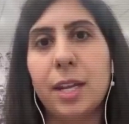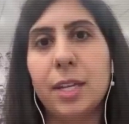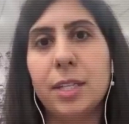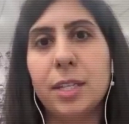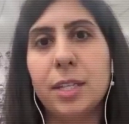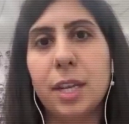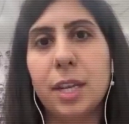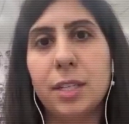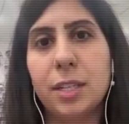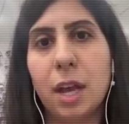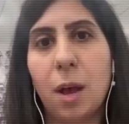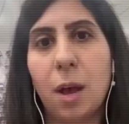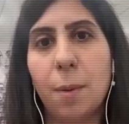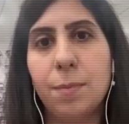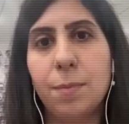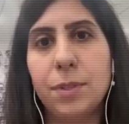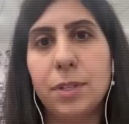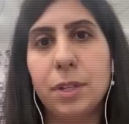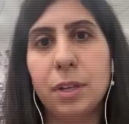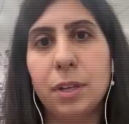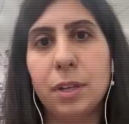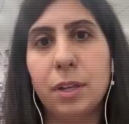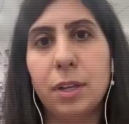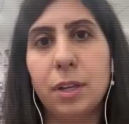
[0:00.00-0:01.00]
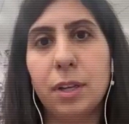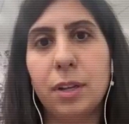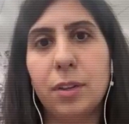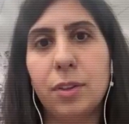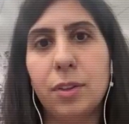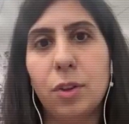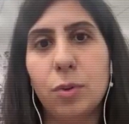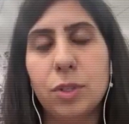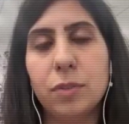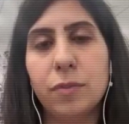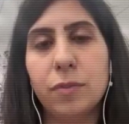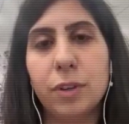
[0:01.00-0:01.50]
it's up to
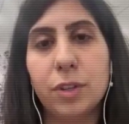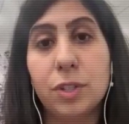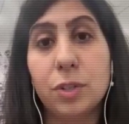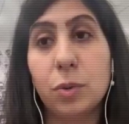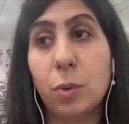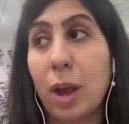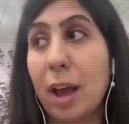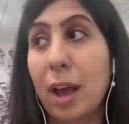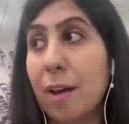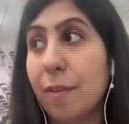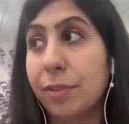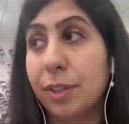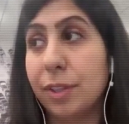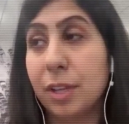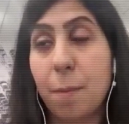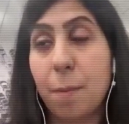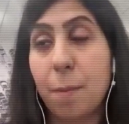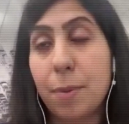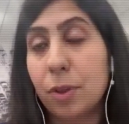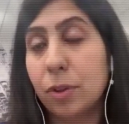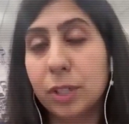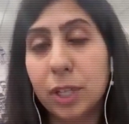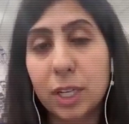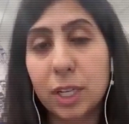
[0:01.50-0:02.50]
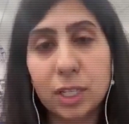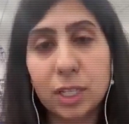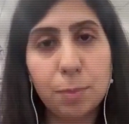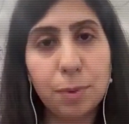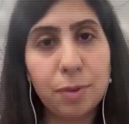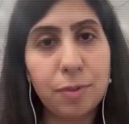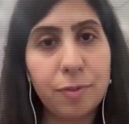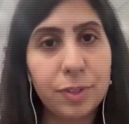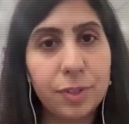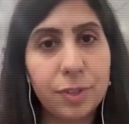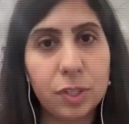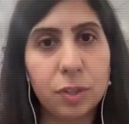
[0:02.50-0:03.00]
those of us who have the ability to be
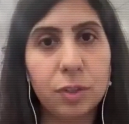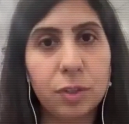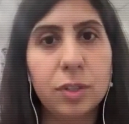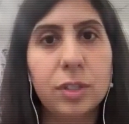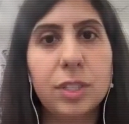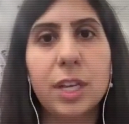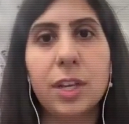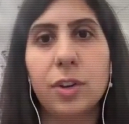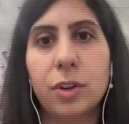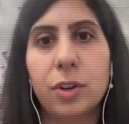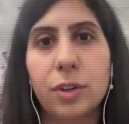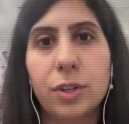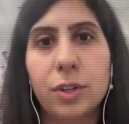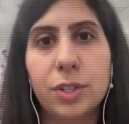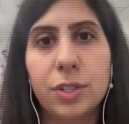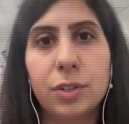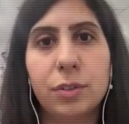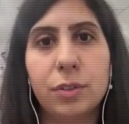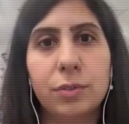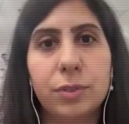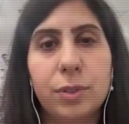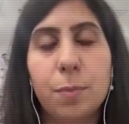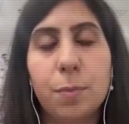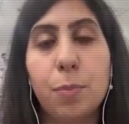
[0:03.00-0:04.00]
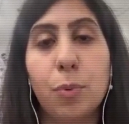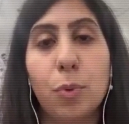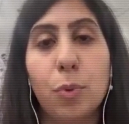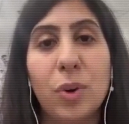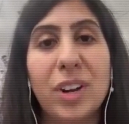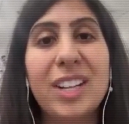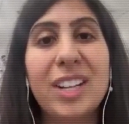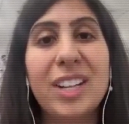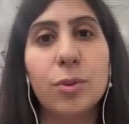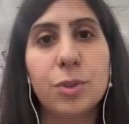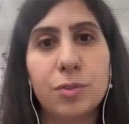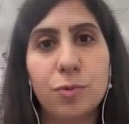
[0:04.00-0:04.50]
facilitators to
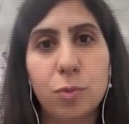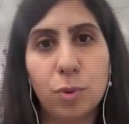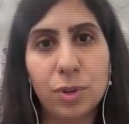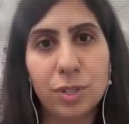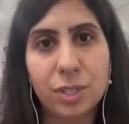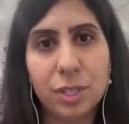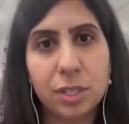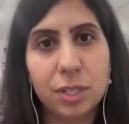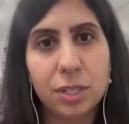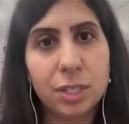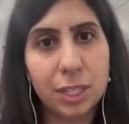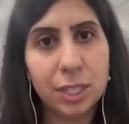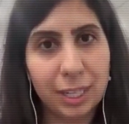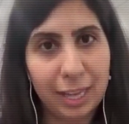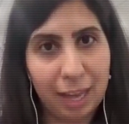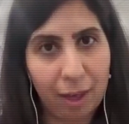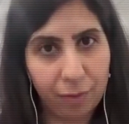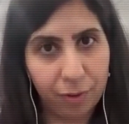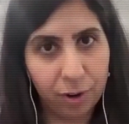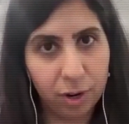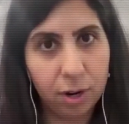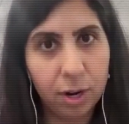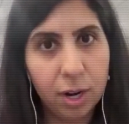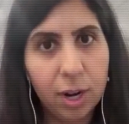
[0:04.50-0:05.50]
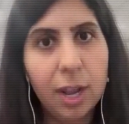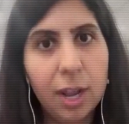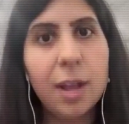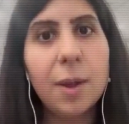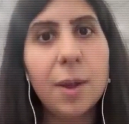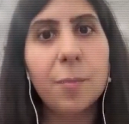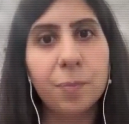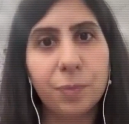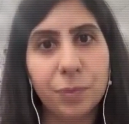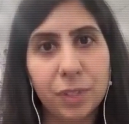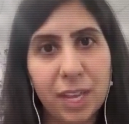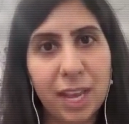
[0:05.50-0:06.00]
bring those forces together.
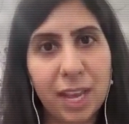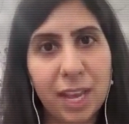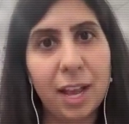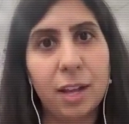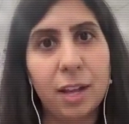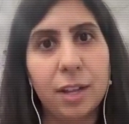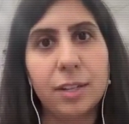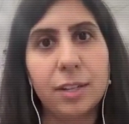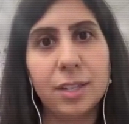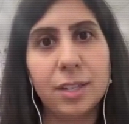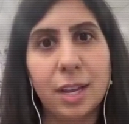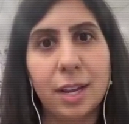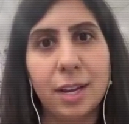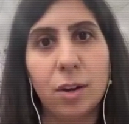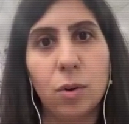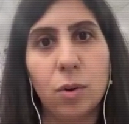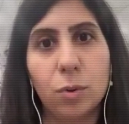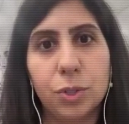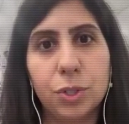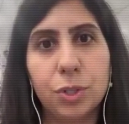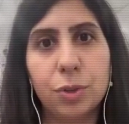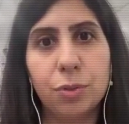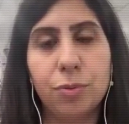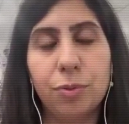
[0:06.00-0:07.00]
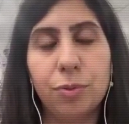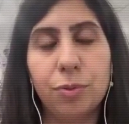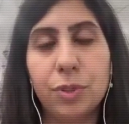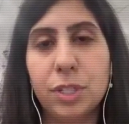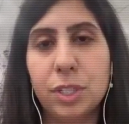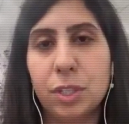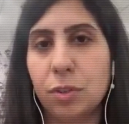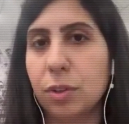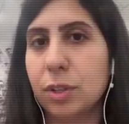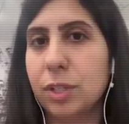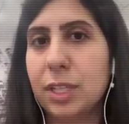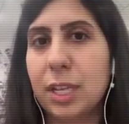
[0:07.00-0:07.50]
And I also
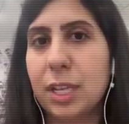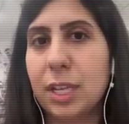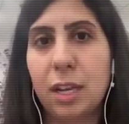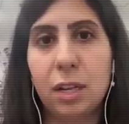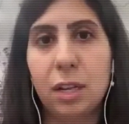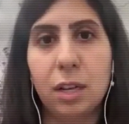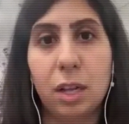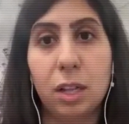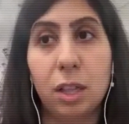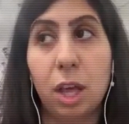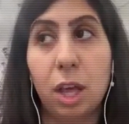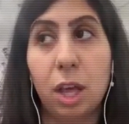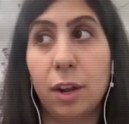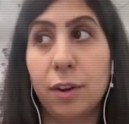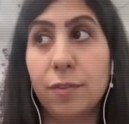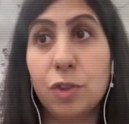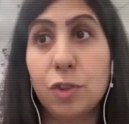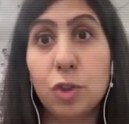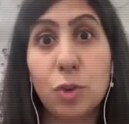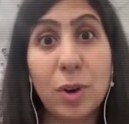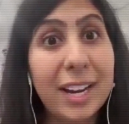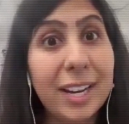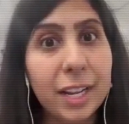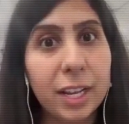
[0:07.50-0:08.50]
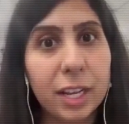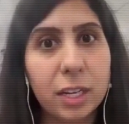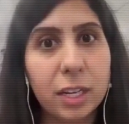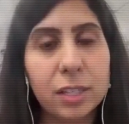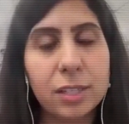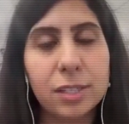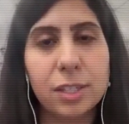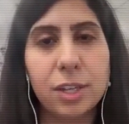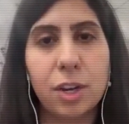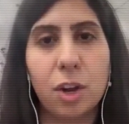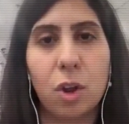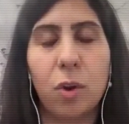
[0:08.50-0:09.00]
facilitate a lot of
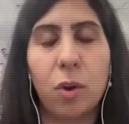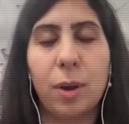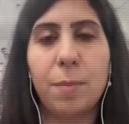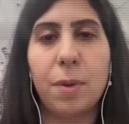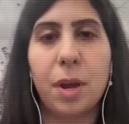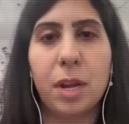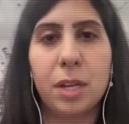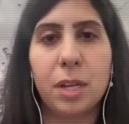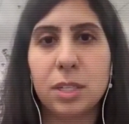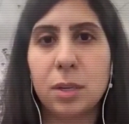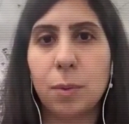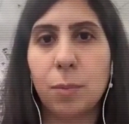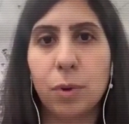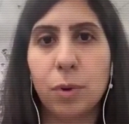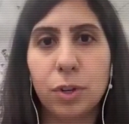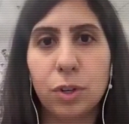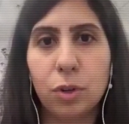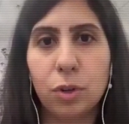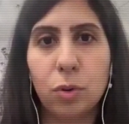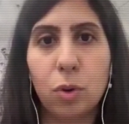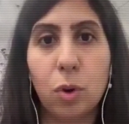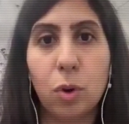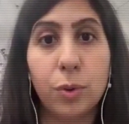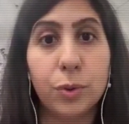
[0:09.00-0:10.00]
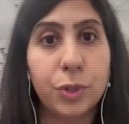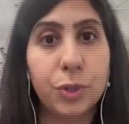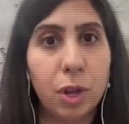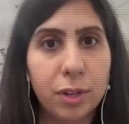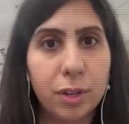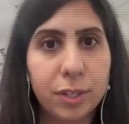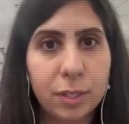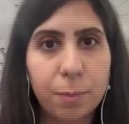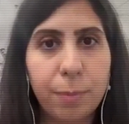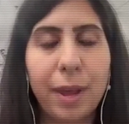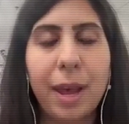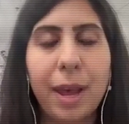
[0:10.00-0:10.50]
trainings. I'm not someone who holds on
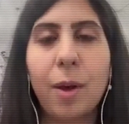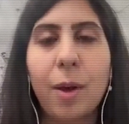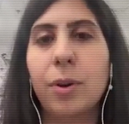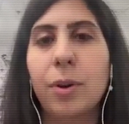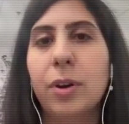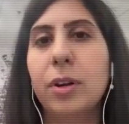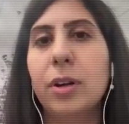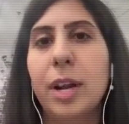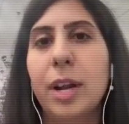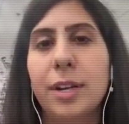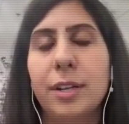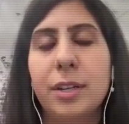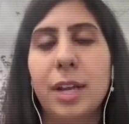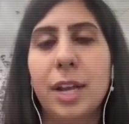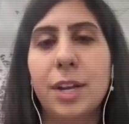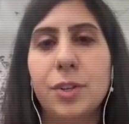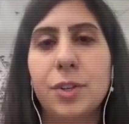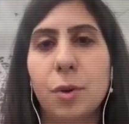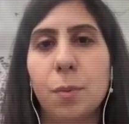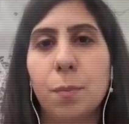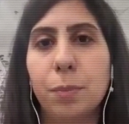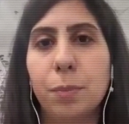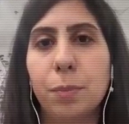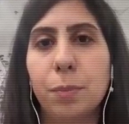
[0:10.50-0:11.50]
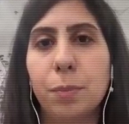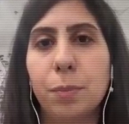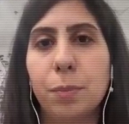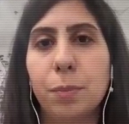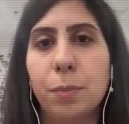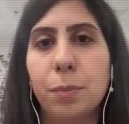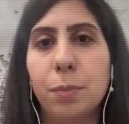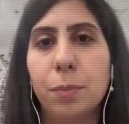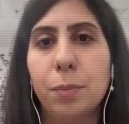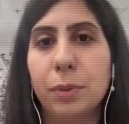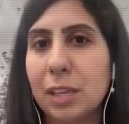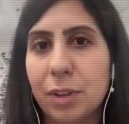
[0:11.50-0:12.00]
to power. I don't
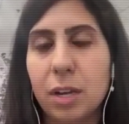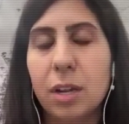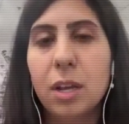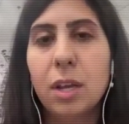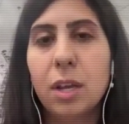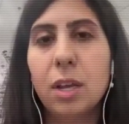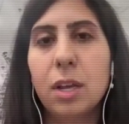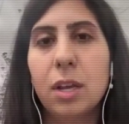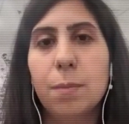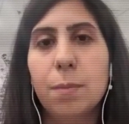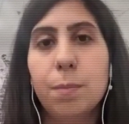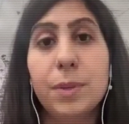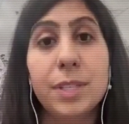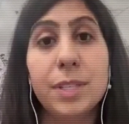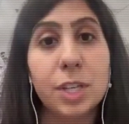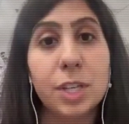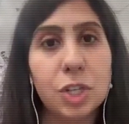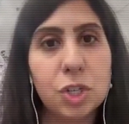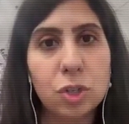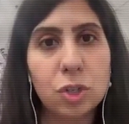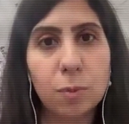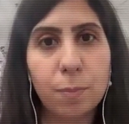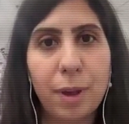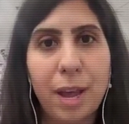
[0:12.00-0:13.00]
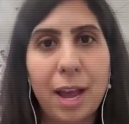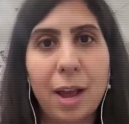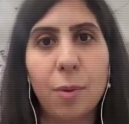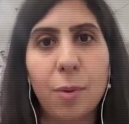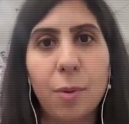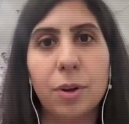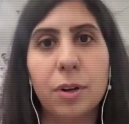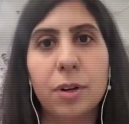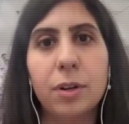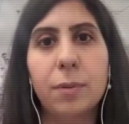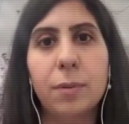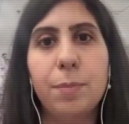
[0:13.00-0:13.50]
believe in positional
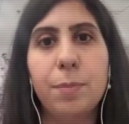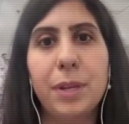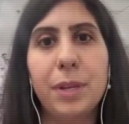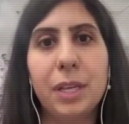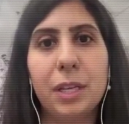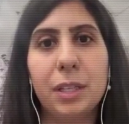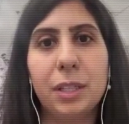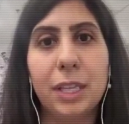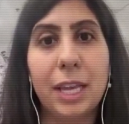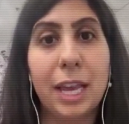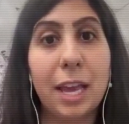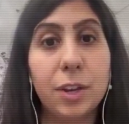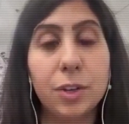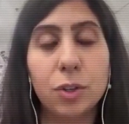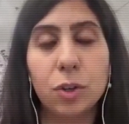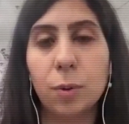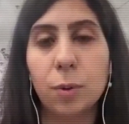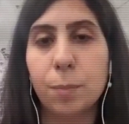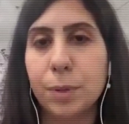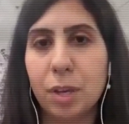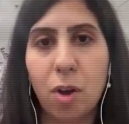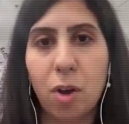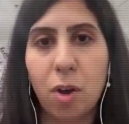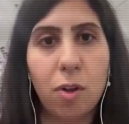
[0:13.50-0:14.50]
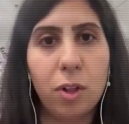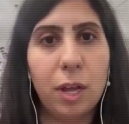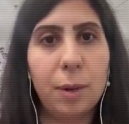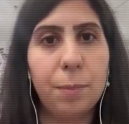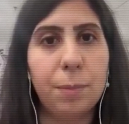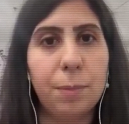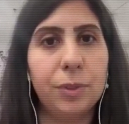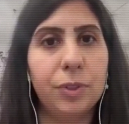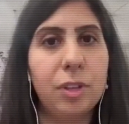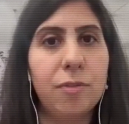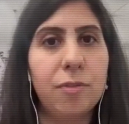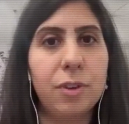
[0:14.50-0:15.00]
power being the end all be all. I
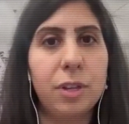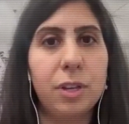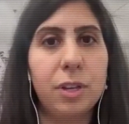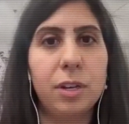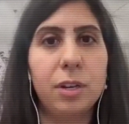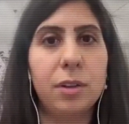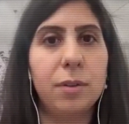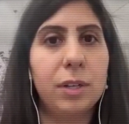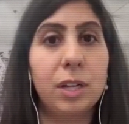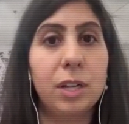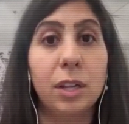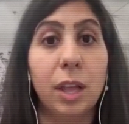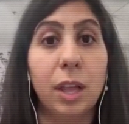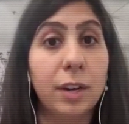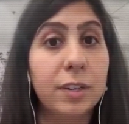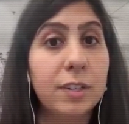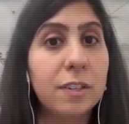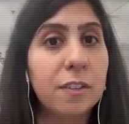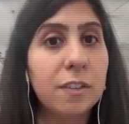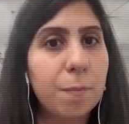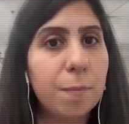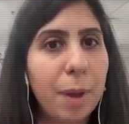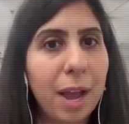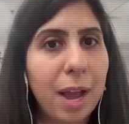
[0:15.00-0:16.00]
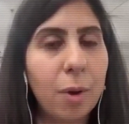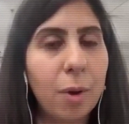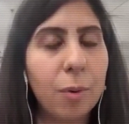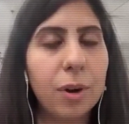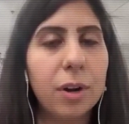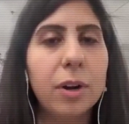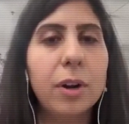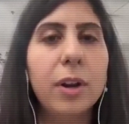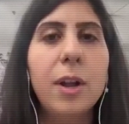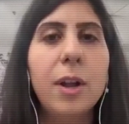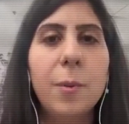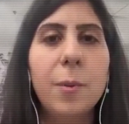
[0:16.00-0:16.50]
believe in collective
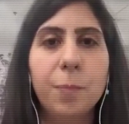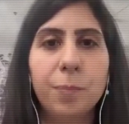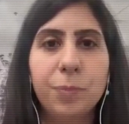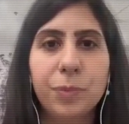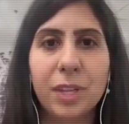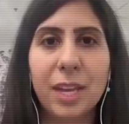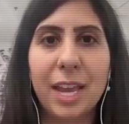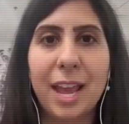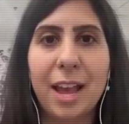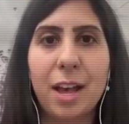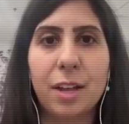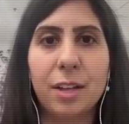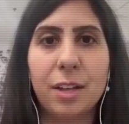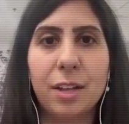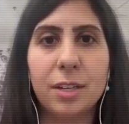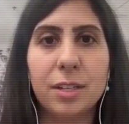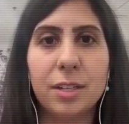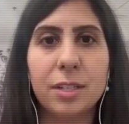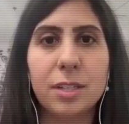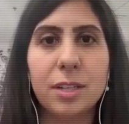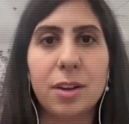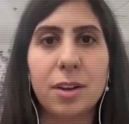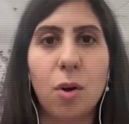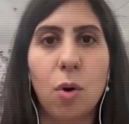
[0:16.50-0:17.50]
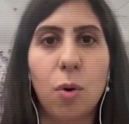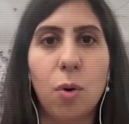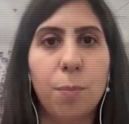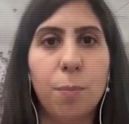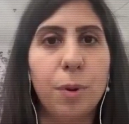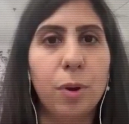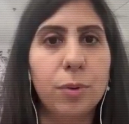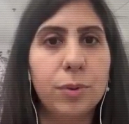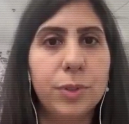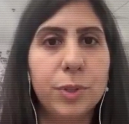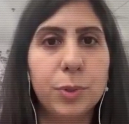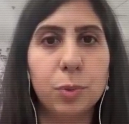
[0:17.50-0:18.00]
power, and all
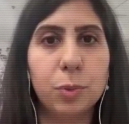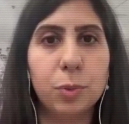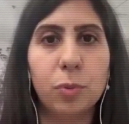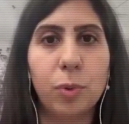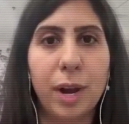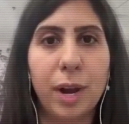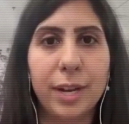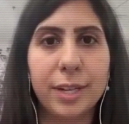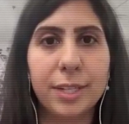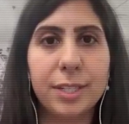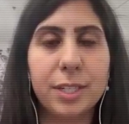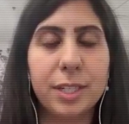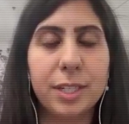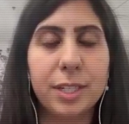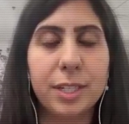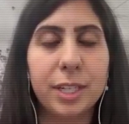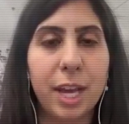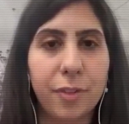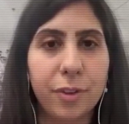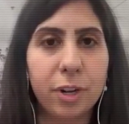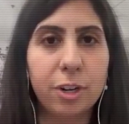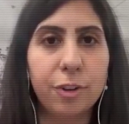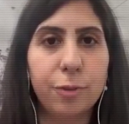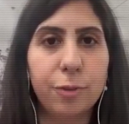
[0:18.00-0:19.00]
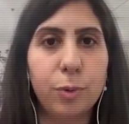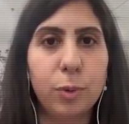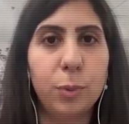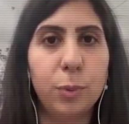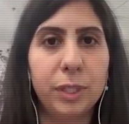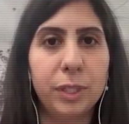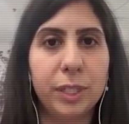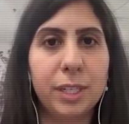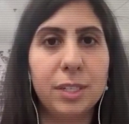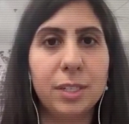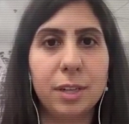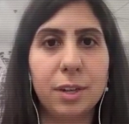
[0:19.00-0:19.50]
boats will rise together if we're
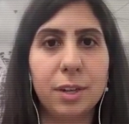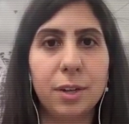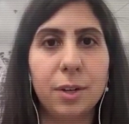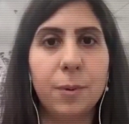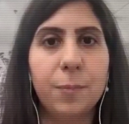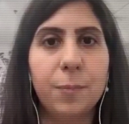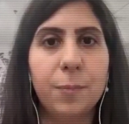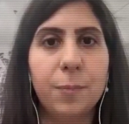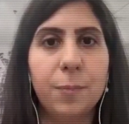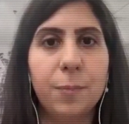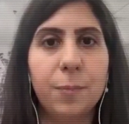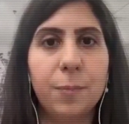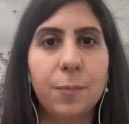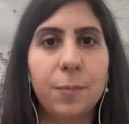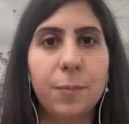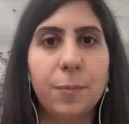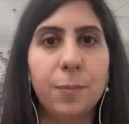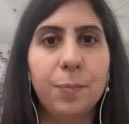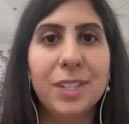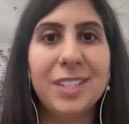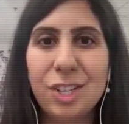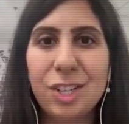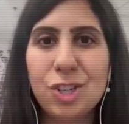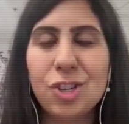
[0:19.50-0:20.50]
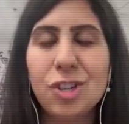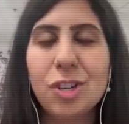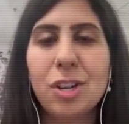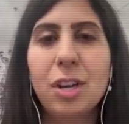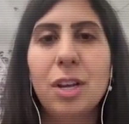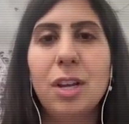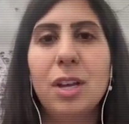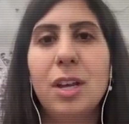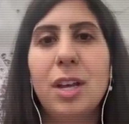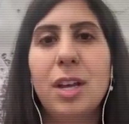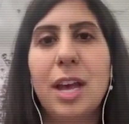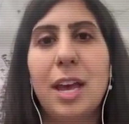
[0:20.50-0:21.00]
willing to
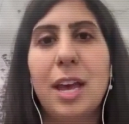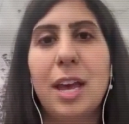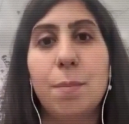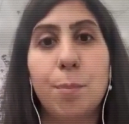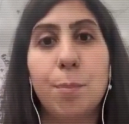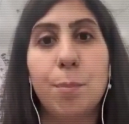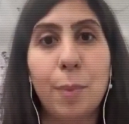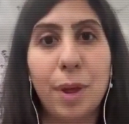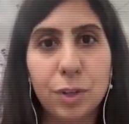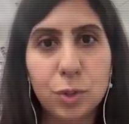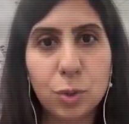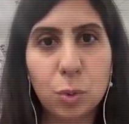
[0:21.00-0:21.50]
teach and